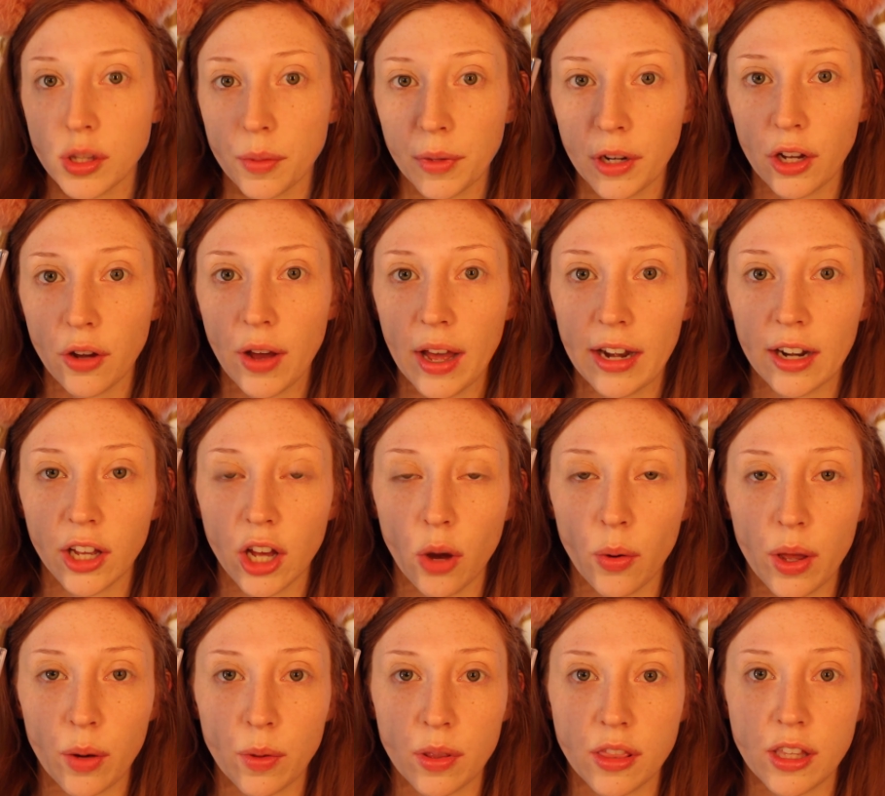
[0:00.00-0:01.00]
So I'm going to go ahead and
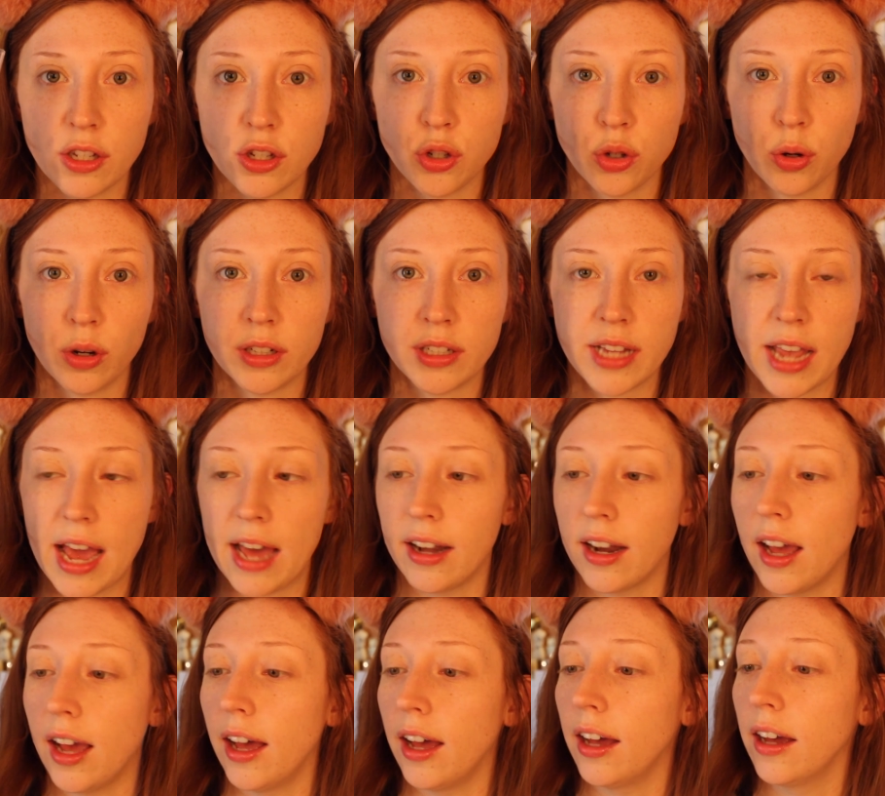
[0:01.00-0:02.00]
go in with this
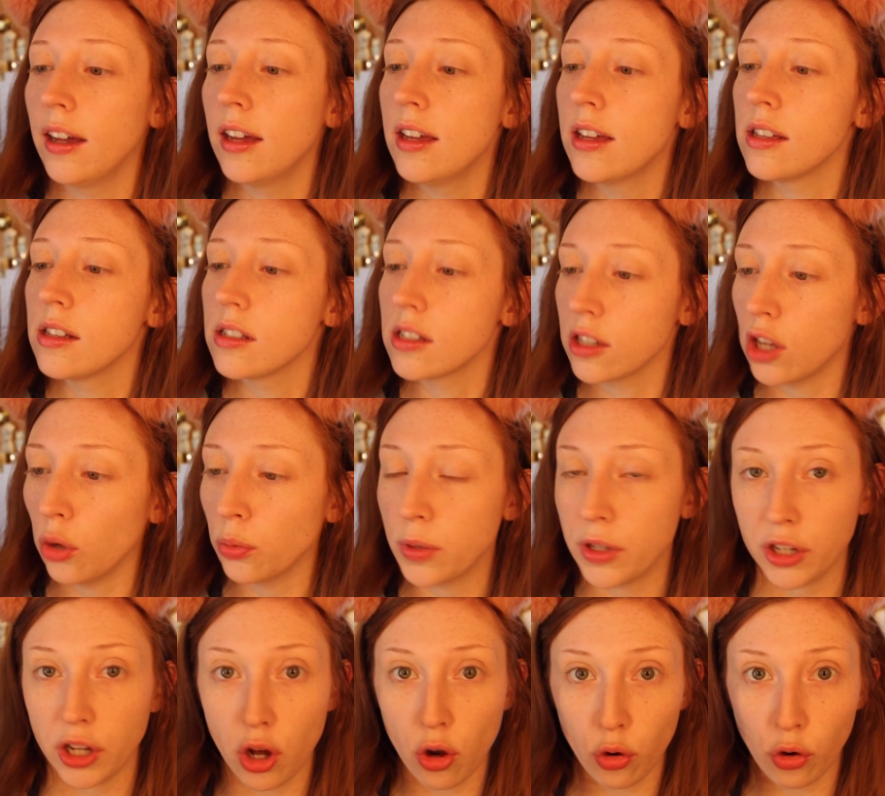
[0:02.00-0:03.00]
Jordana Sculpt
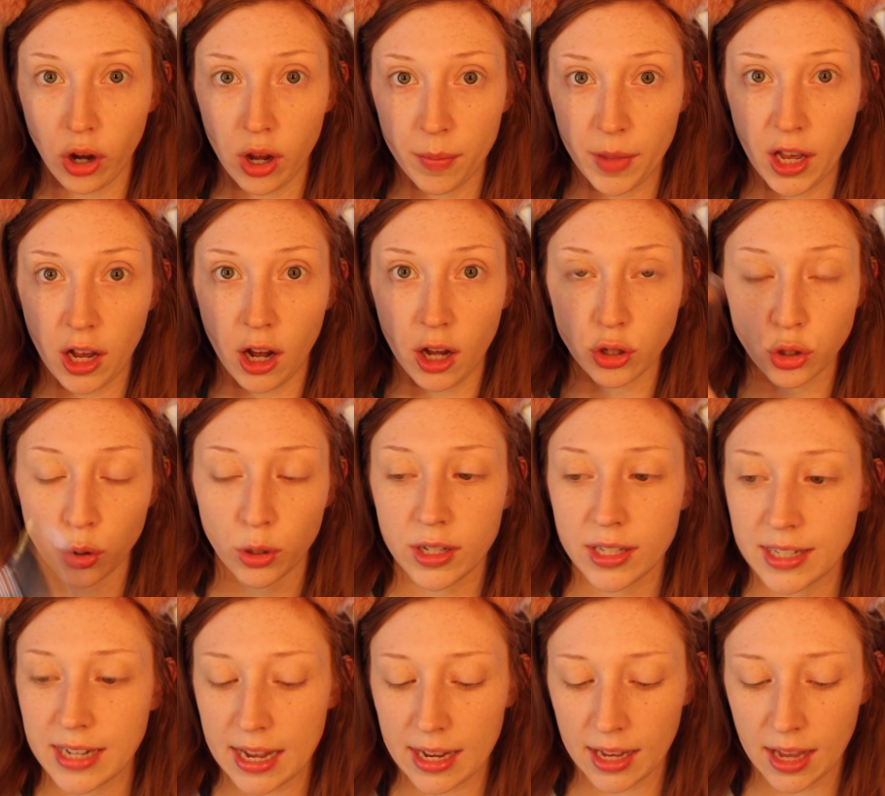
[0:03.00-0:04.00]
and Go Creamy Contour
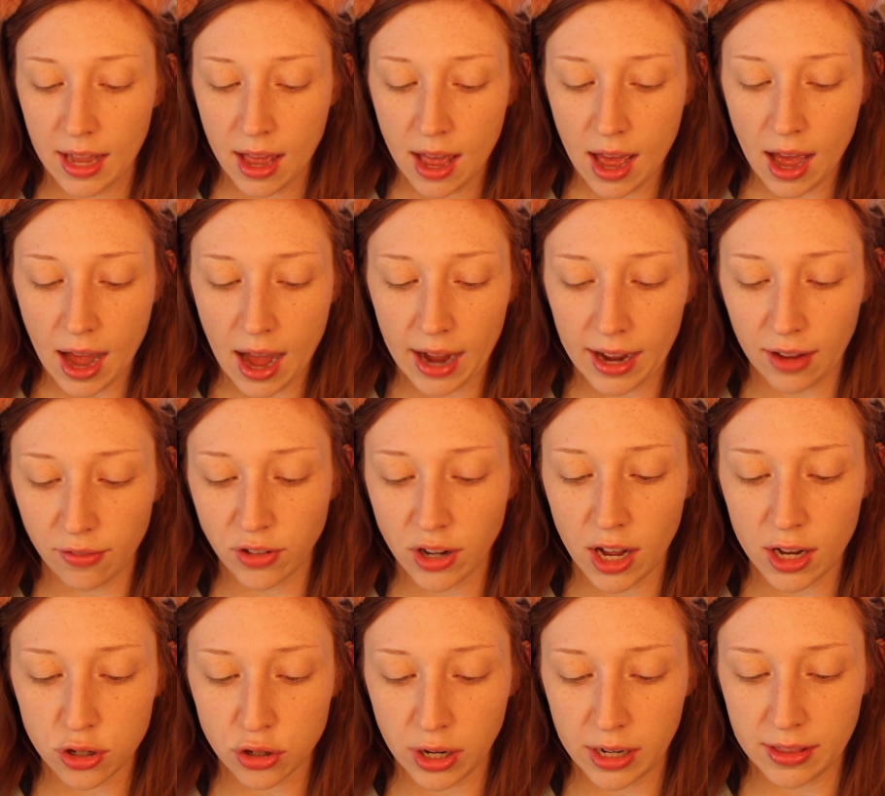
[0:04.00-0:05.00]
Stick. I have
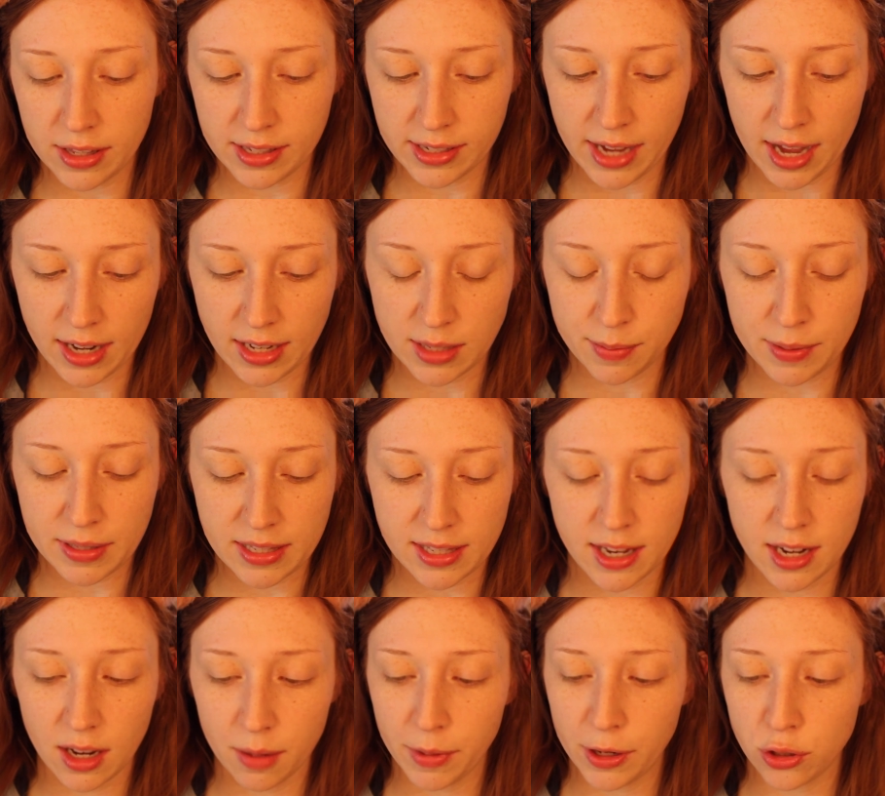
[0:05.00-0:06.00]
not tried this yet. It's been
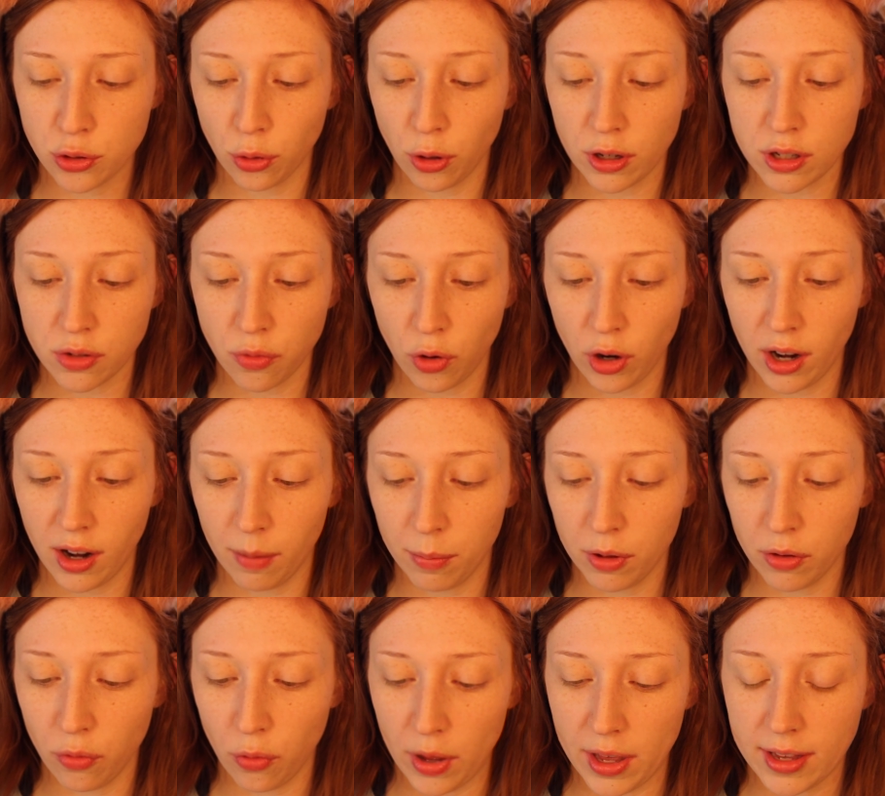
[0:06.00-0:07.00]
sitting in my drawers for a
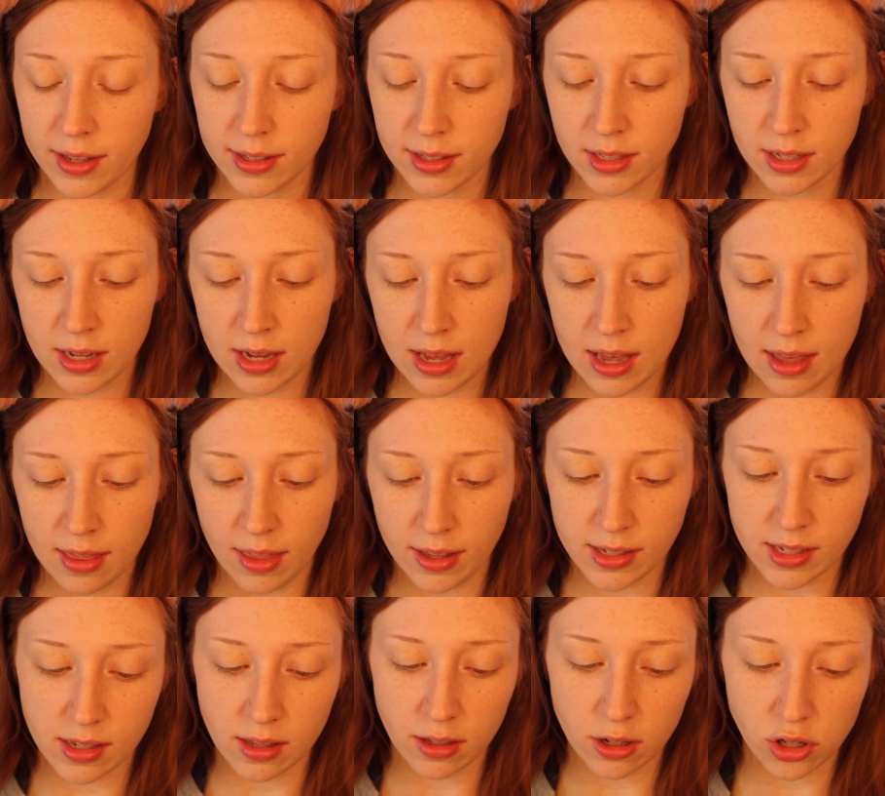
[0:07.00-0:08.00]
couple of weeks.
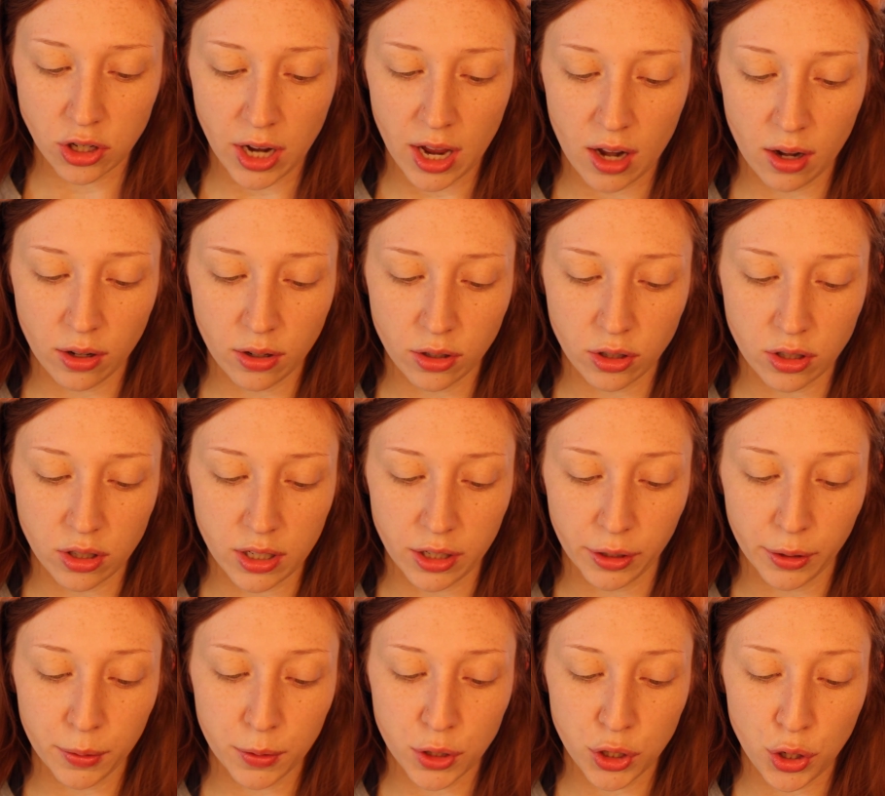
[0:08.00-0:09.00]
This is in the shade
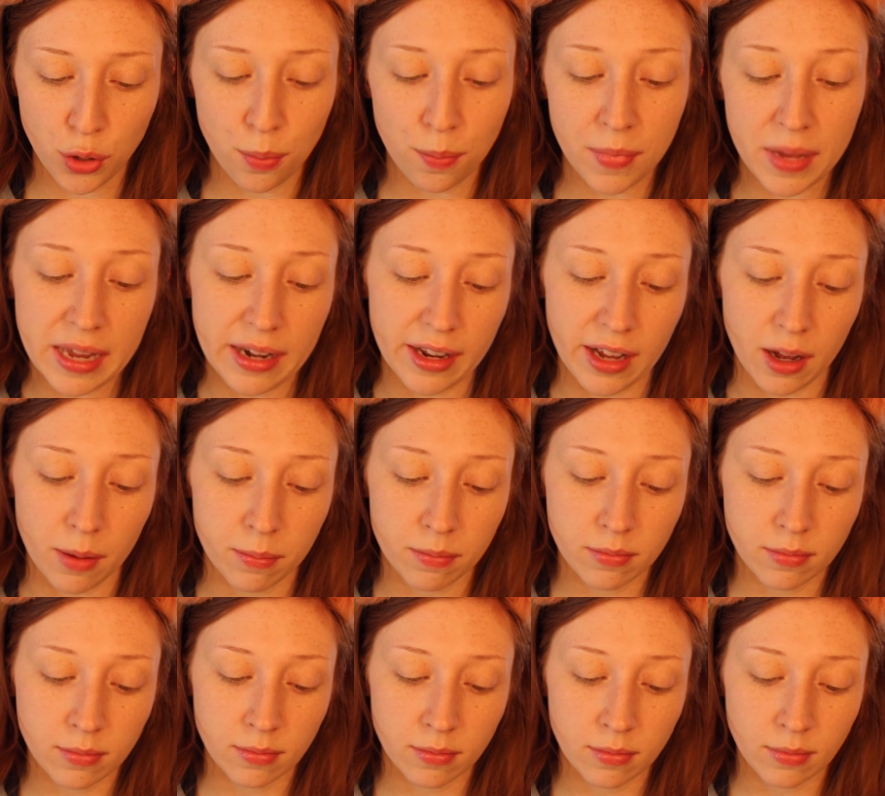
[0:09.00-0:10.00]
02
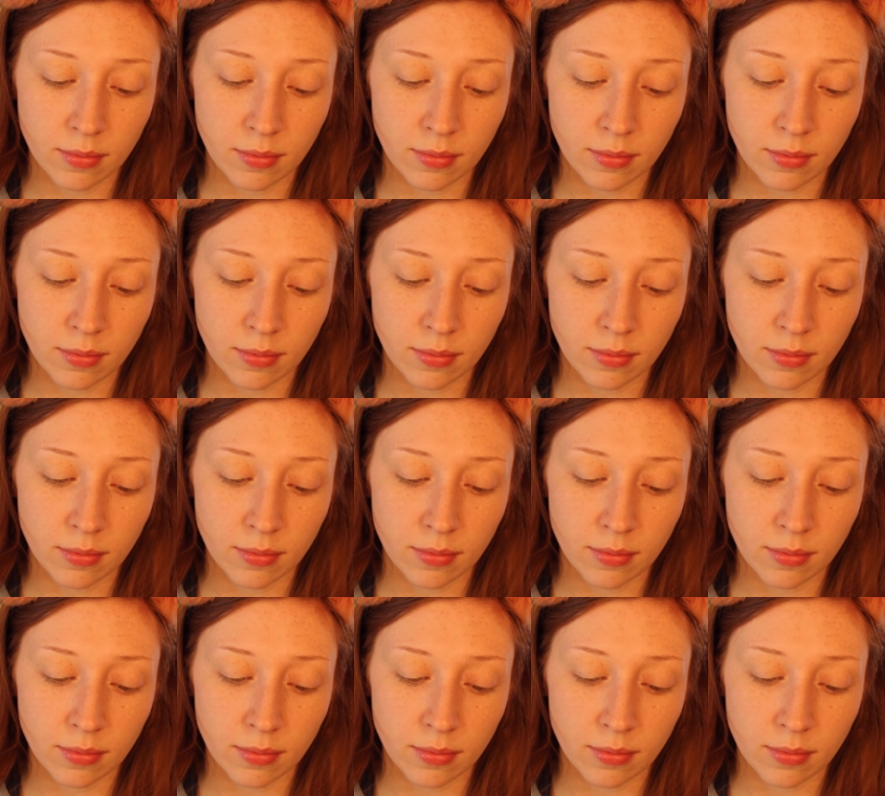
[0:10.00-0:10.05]
Medium.